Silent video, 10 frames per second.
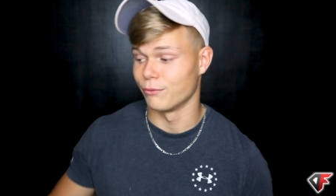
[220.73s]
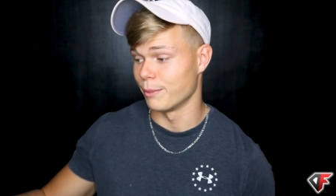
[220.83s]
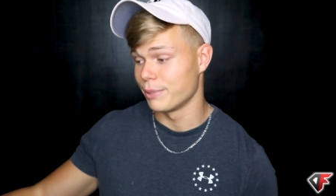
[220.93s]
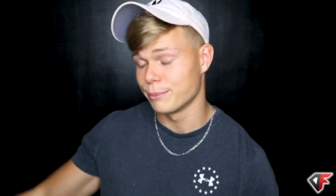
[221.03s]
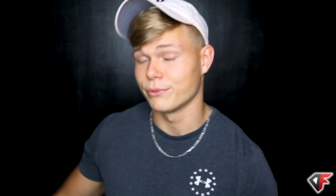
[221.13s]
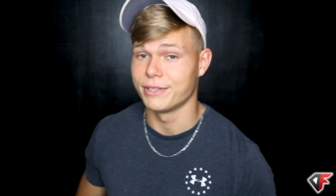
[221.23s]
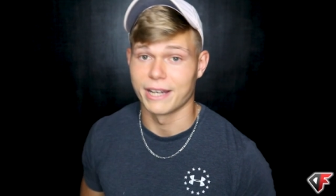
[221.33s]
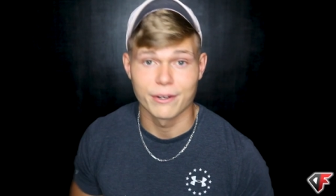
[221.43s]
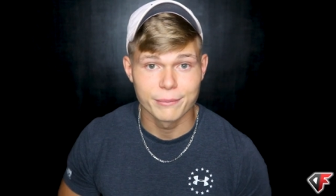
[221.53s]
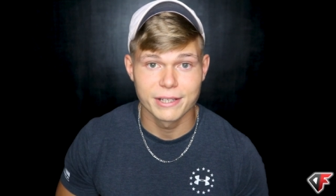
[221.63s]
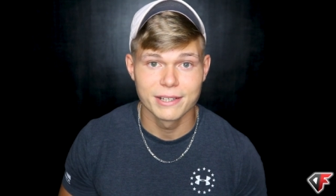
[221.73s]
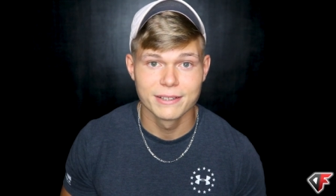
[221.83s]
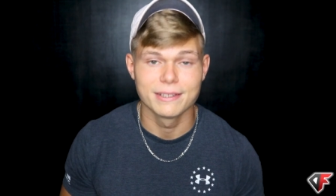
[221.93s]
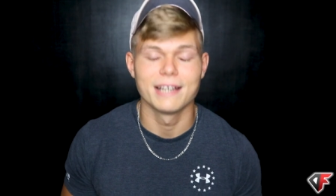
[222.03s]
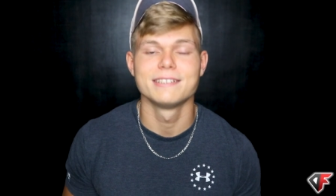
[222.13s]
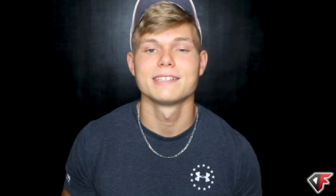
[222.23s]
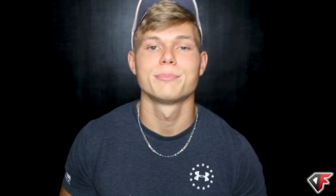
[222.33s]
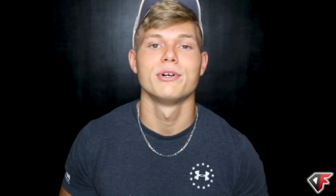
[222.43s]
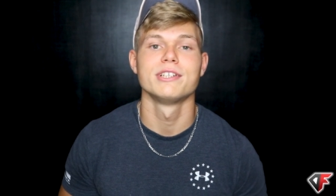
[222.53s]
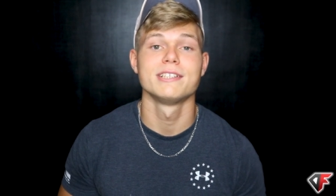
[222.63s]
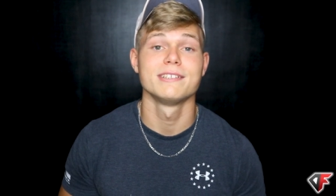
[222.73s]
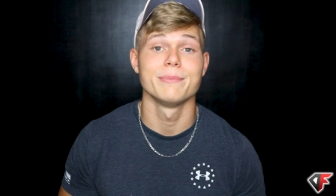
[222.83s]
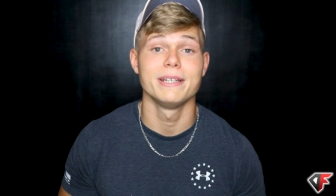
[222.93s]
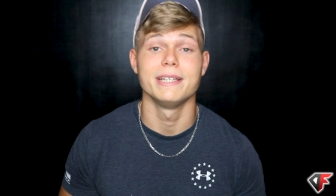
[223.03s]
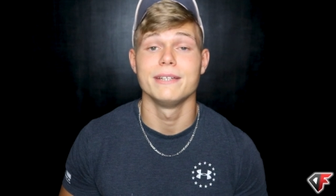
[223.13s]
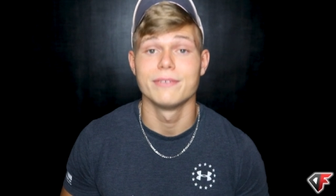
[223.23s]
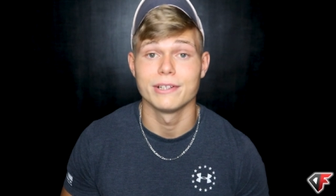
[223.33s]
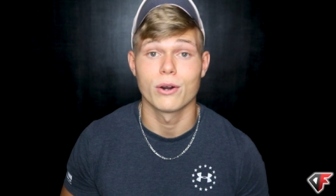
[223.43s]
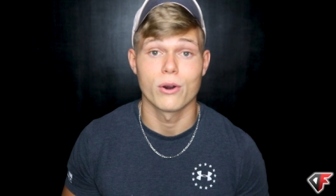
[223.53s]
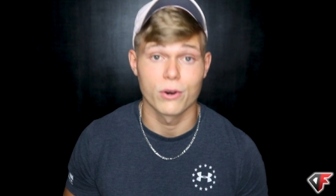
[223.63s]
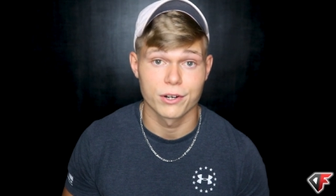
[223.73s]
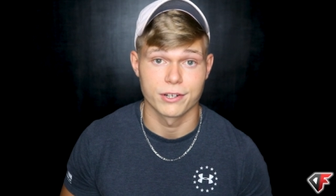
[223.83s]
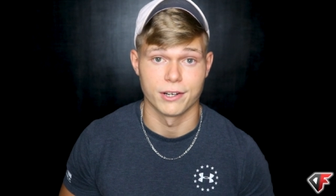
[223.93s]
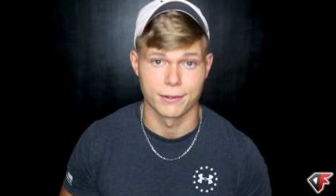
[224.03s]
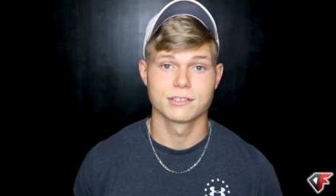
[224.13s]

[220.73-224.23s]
When people doubt me, that just pushes me even harder.